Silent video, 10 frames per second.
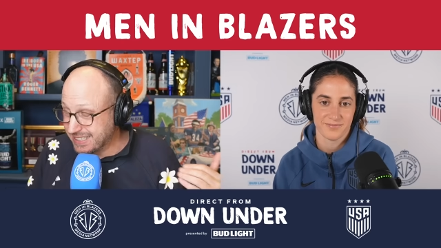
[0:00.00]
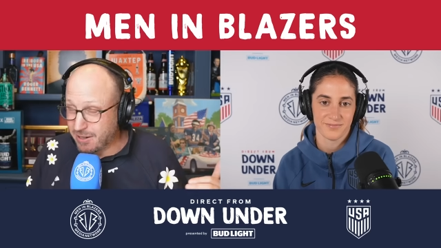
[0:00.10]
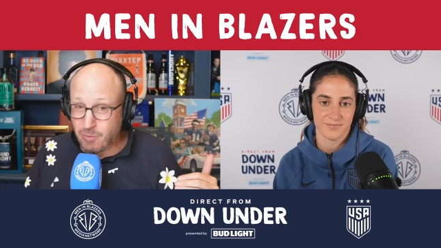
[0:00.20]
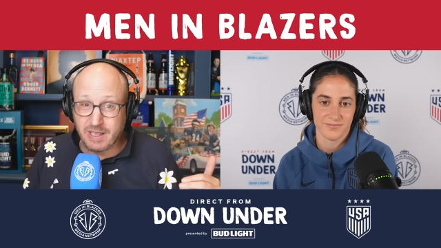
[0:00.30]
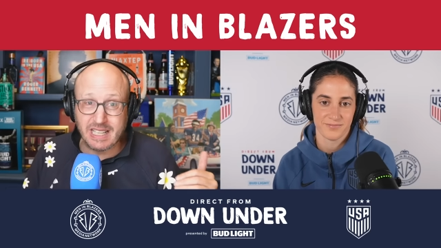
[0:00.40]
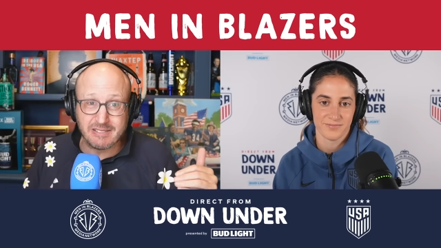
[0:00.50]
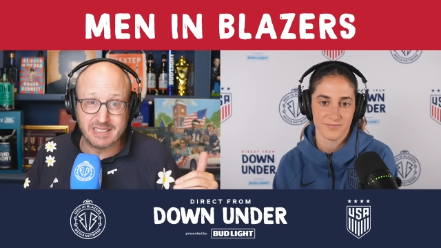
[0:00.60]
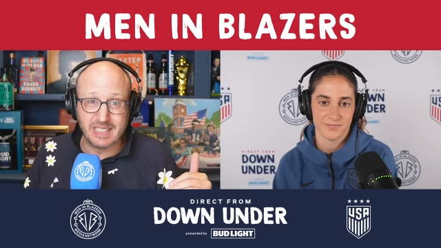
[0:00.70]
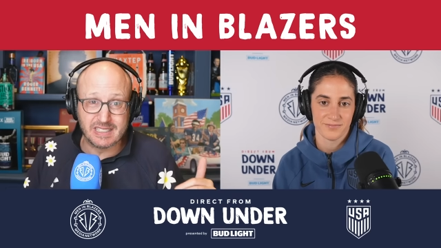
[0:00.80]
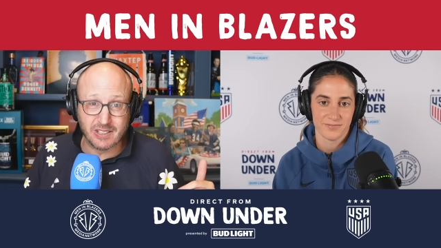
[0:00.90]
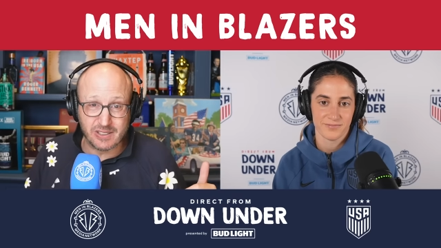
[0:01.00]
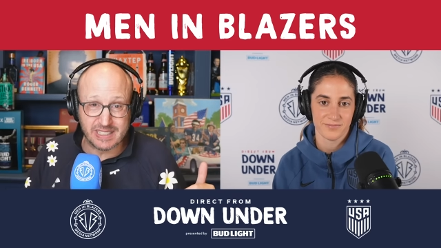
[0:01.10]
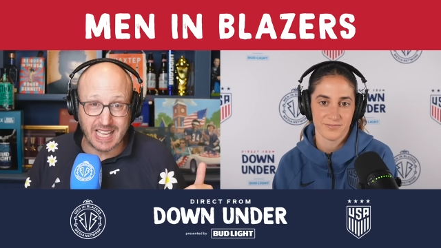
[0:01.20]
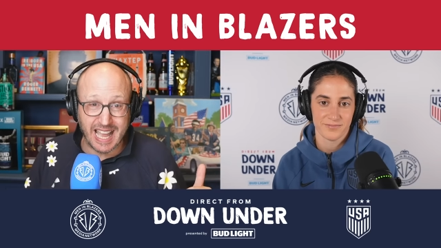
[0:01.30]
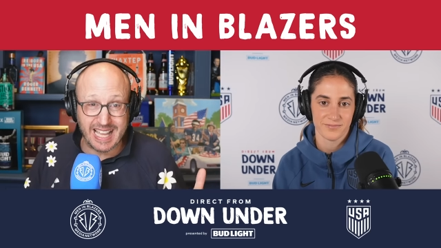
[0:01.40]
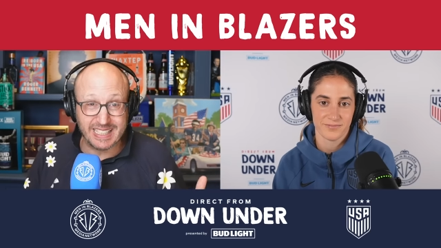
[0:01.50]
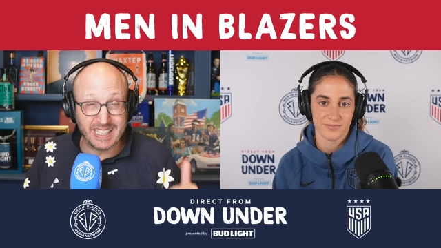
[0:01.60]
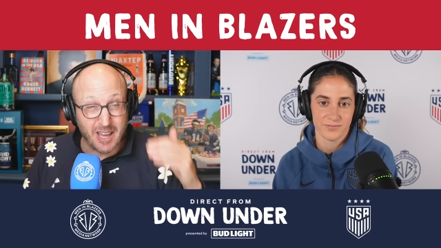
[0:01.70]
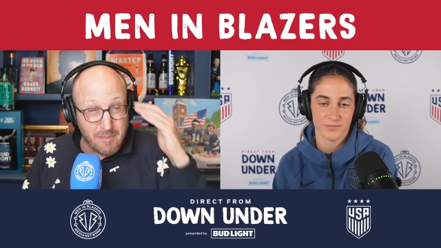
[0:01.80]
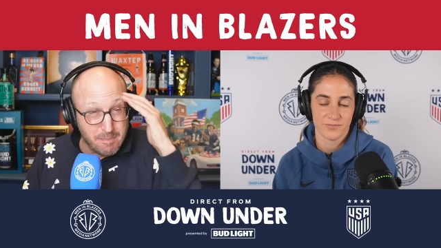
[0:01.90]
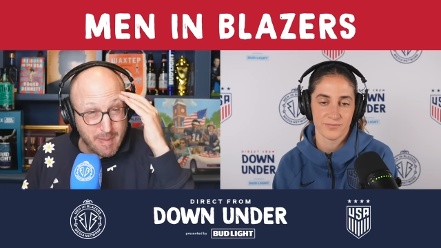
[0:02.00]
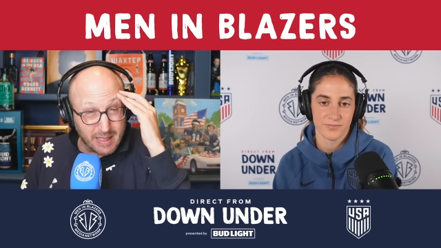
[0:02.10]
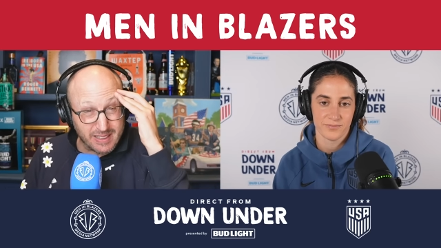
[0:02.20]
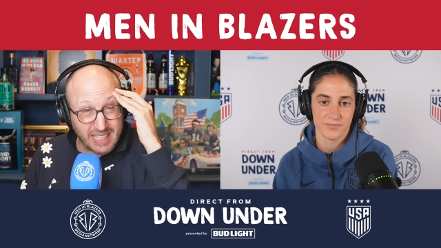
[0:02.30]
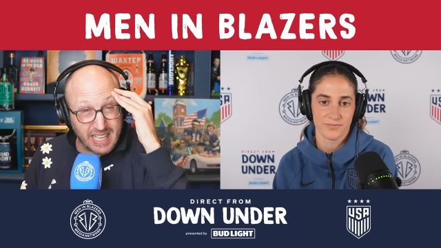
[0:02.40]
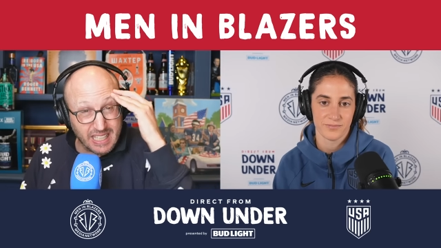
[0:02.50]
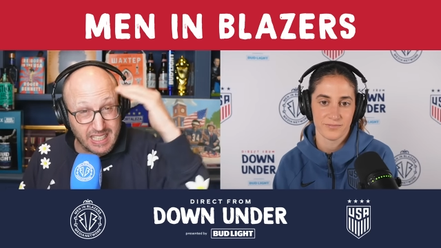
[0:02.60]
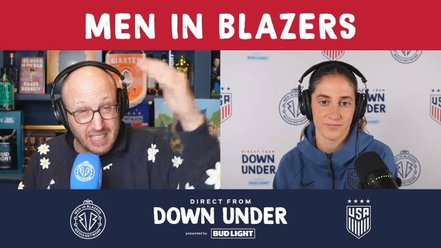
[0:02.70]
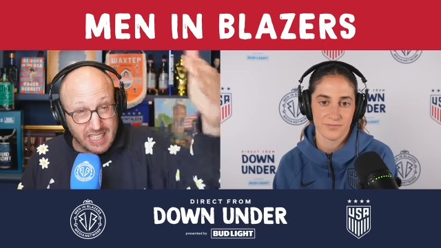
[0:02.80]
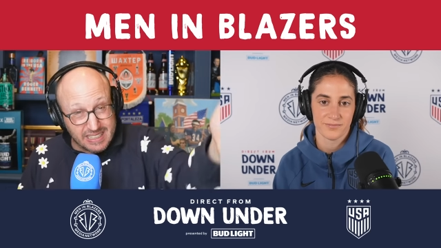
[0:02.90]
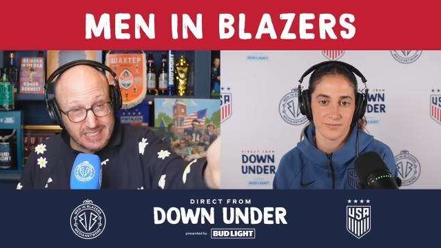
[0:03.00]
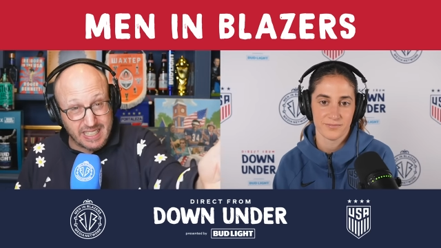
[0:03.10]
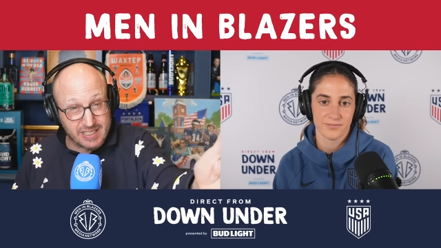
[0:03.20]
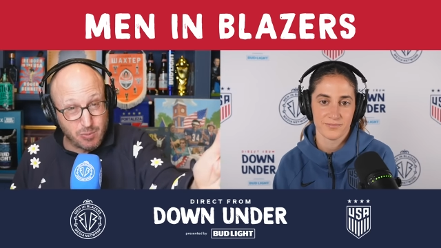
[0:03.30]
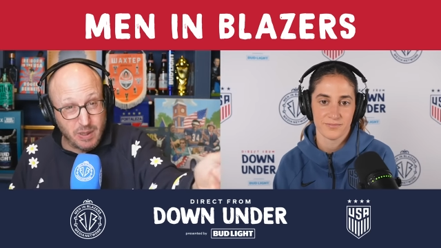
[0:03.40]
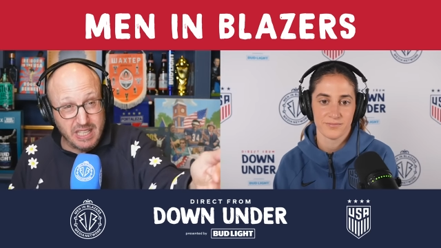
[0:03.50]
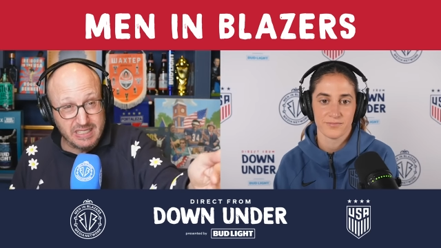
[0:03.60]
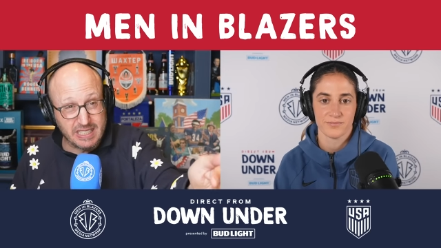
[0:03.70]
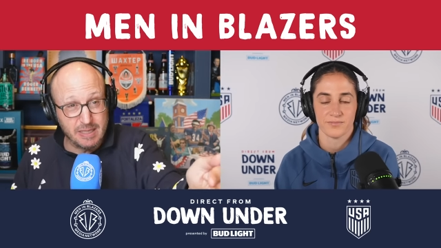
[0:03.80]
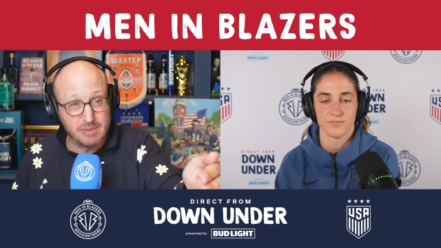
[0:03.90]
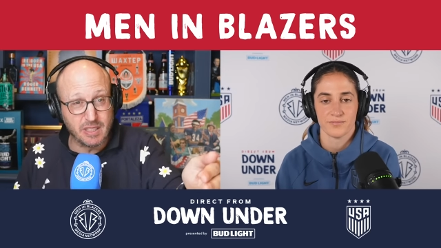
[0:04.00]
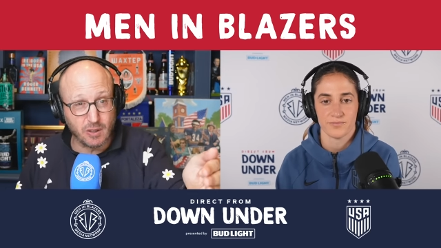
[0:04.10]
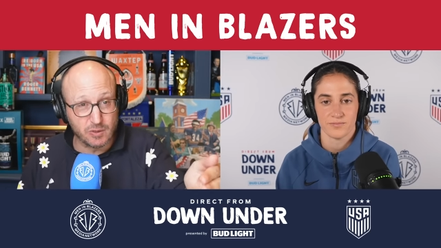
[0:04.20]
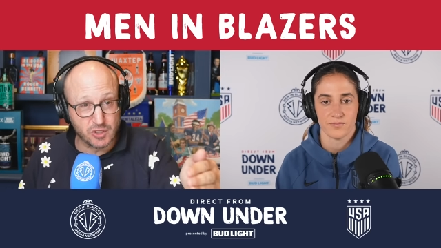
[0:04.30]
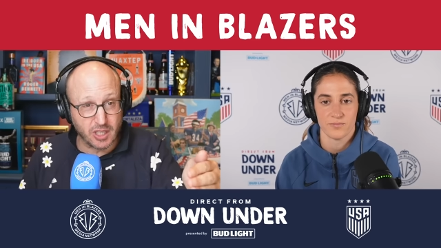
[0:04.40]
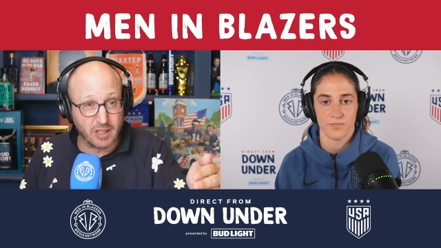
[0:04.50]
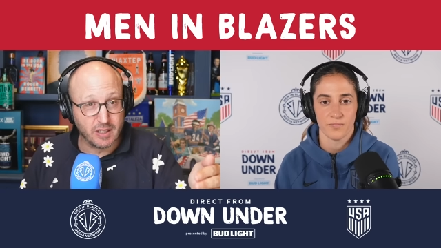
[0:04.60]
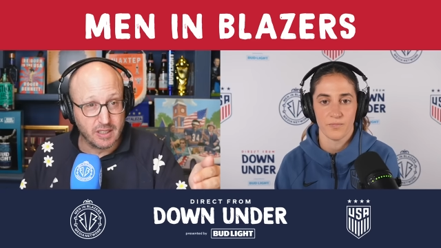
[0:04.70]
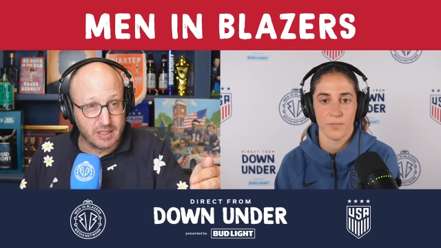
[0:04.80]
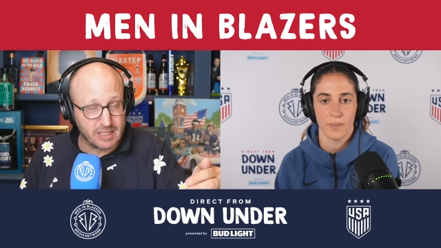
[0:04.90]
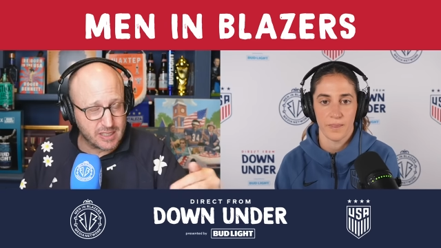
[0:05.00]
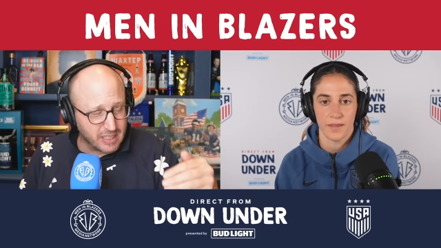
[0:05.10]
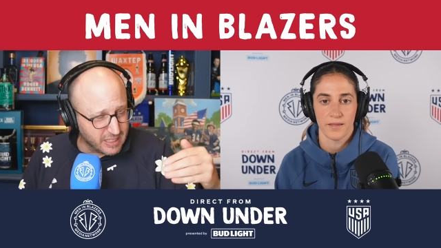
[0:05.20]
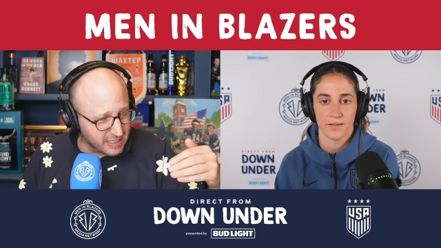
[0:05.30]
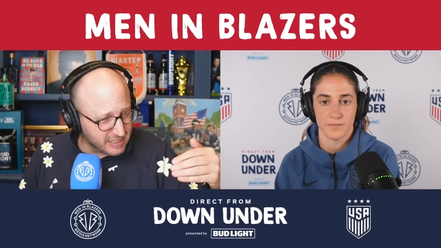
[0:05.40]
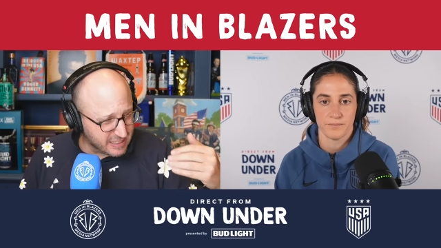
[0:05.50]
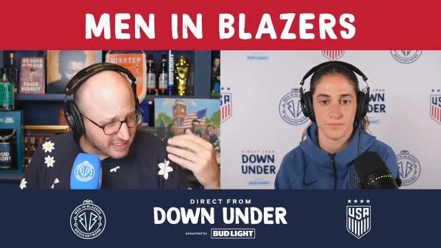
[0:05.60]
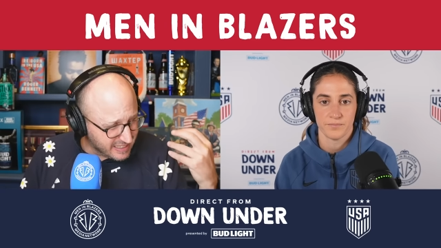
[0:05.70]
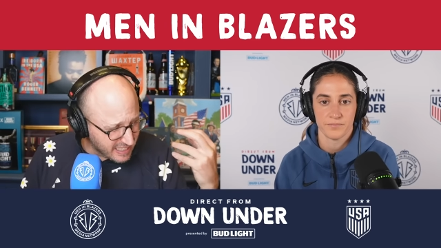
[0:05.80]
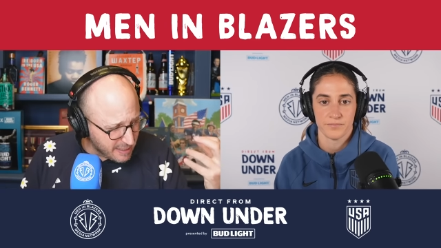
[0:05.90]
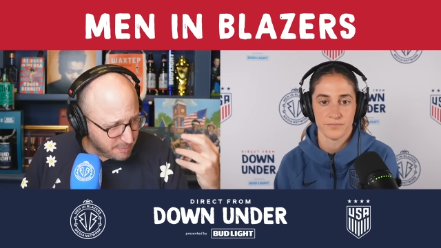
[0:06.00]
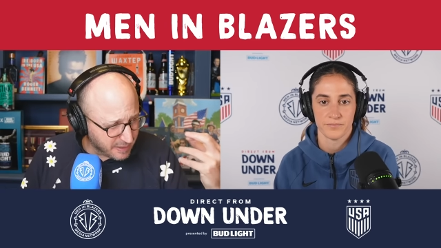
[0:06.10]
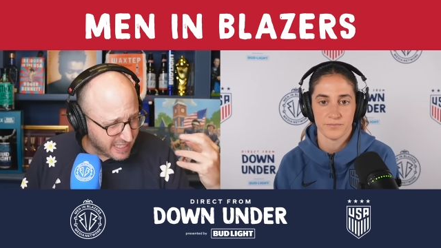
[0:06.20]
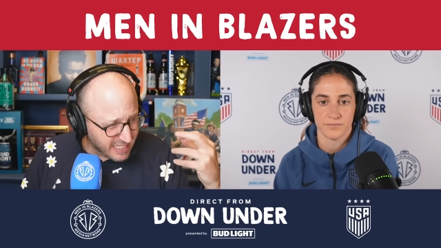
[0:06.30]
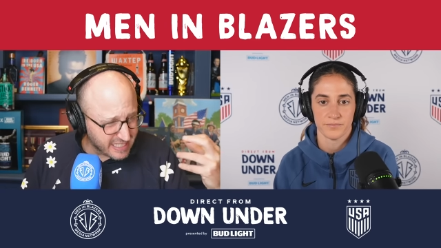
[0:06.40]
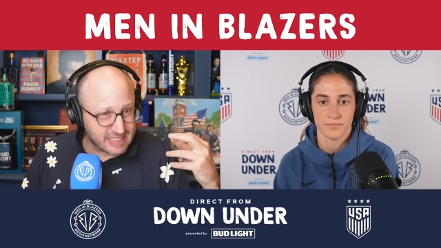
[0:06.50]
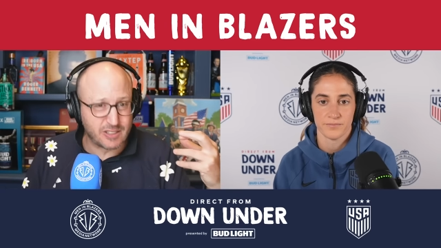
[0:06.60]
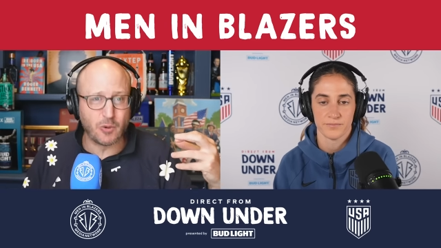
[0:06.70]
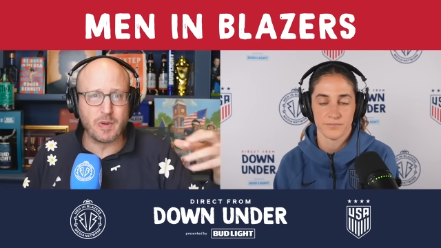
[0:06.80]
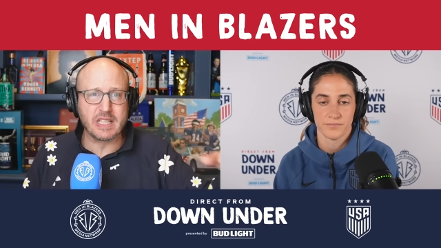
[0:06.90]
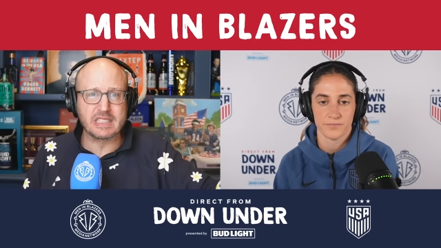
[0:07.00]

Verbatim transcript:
Speaker 1: get right down to the task at hand, melding into this winning team's culture, this this deeply historic